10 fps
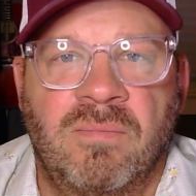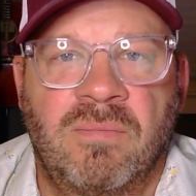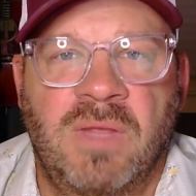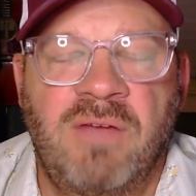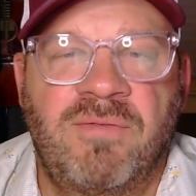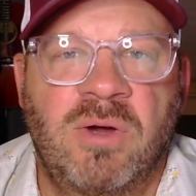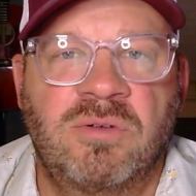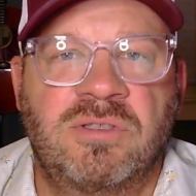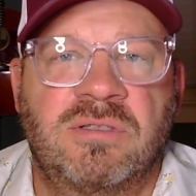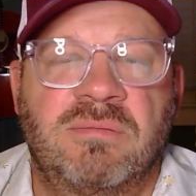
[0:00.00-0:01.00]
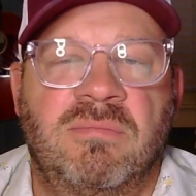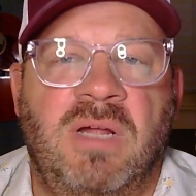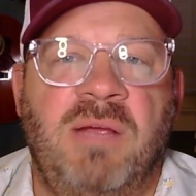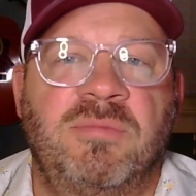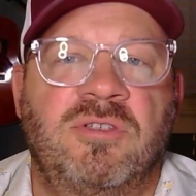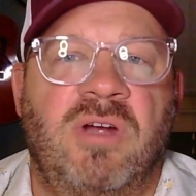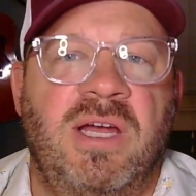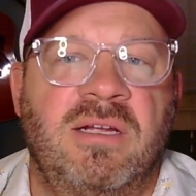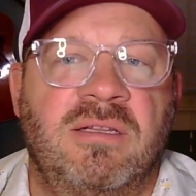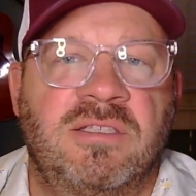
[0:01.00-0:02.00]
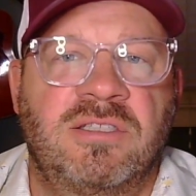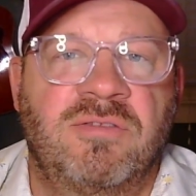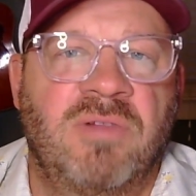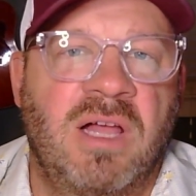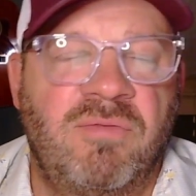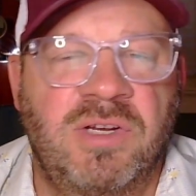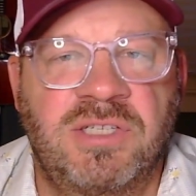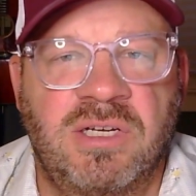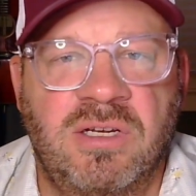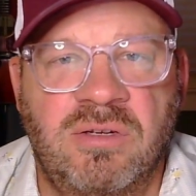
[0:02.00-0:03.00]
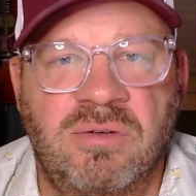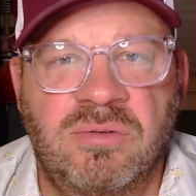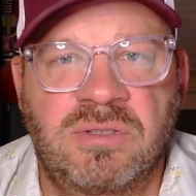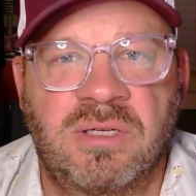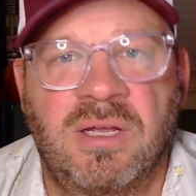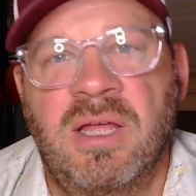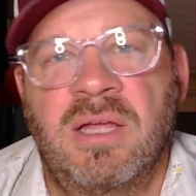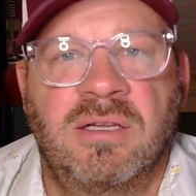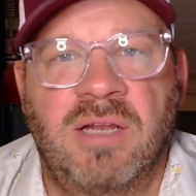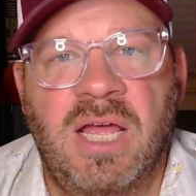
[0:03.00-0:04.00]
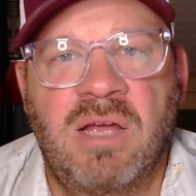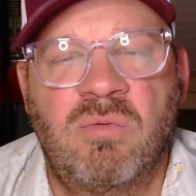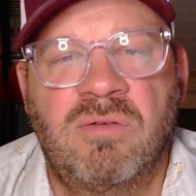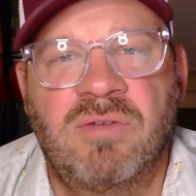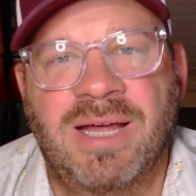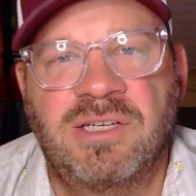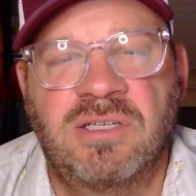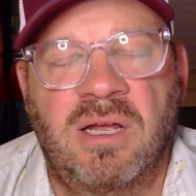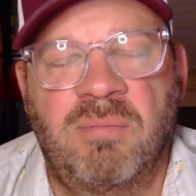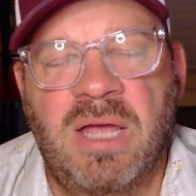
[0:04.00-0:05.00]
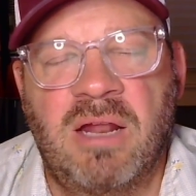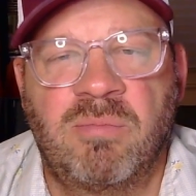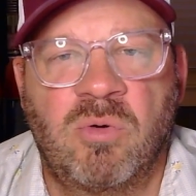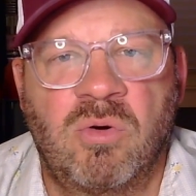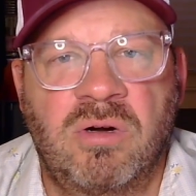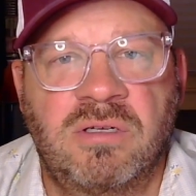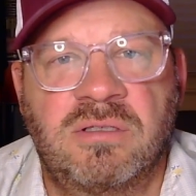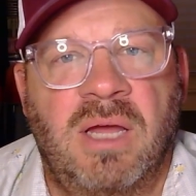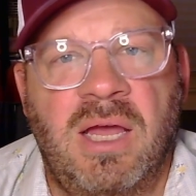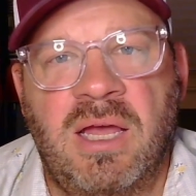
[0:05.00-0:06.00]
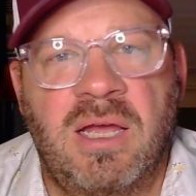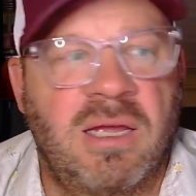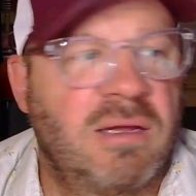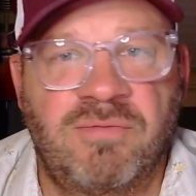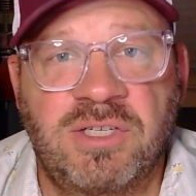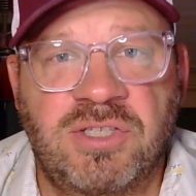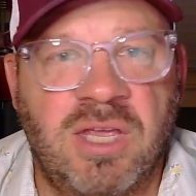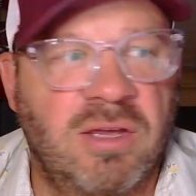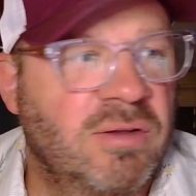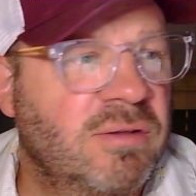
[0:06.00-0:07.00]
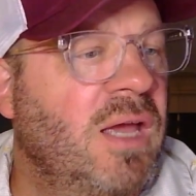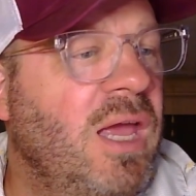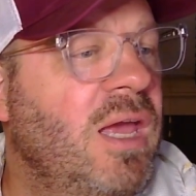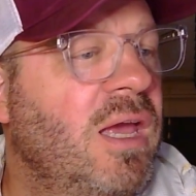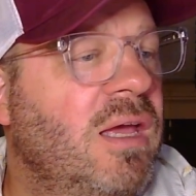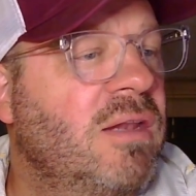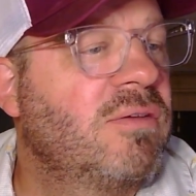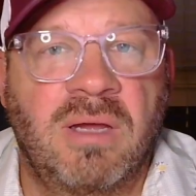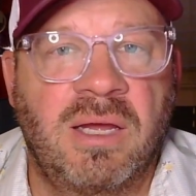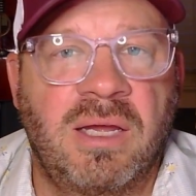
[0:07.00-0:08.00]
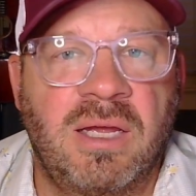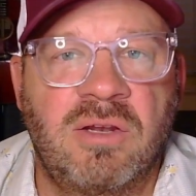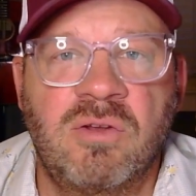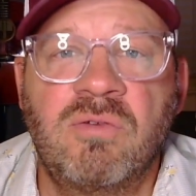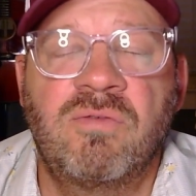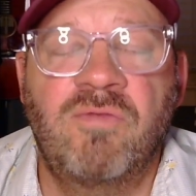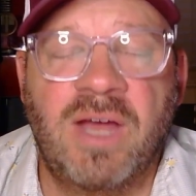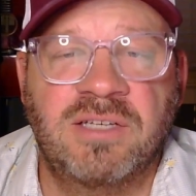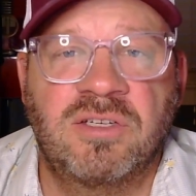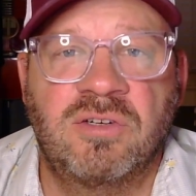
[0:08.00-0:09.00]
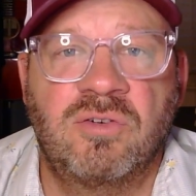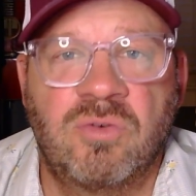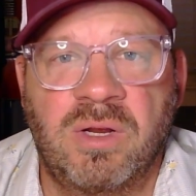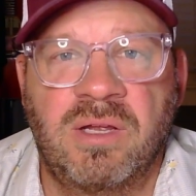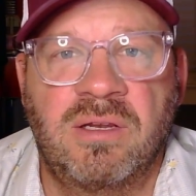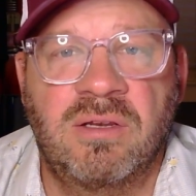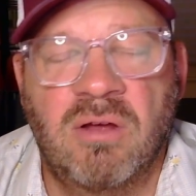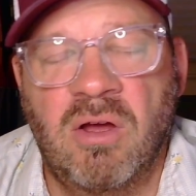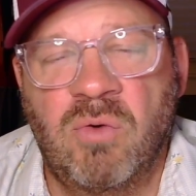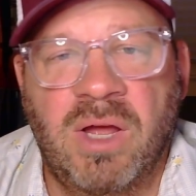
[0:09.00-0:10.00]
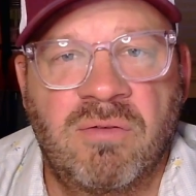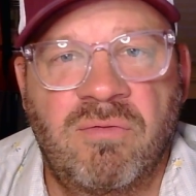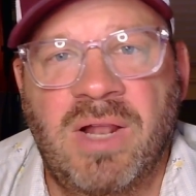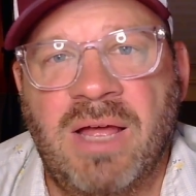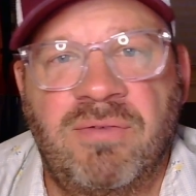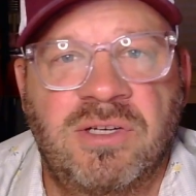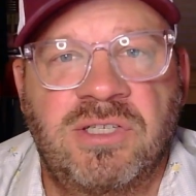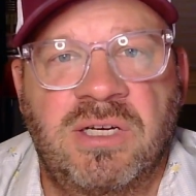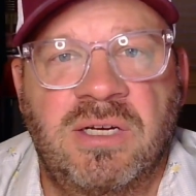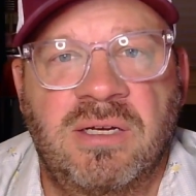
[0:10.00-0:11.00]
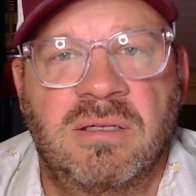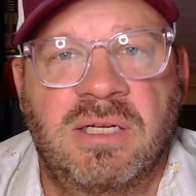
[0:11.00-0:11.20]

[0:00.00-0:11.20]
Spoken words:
Hey folks, my name is Greg. This is Fly Fishing News. Today we've got giant paddle boards, a fish kill, and a new fashion trend around fly fishing.